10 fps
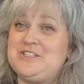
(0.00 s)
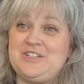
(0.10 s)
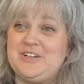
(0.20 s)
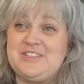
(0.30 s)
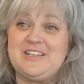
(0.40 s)

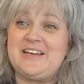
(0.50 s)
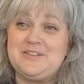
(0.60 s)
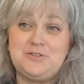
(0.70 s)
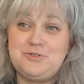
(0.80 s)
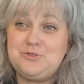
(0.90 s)
starts like
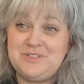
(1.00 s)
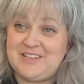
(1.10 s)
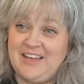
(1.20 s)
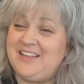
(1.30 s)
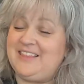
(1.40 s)
as soon as
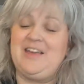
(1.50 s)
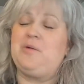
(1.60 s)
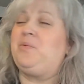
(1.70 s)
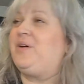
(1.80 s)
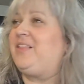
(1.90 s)
I hit the airport,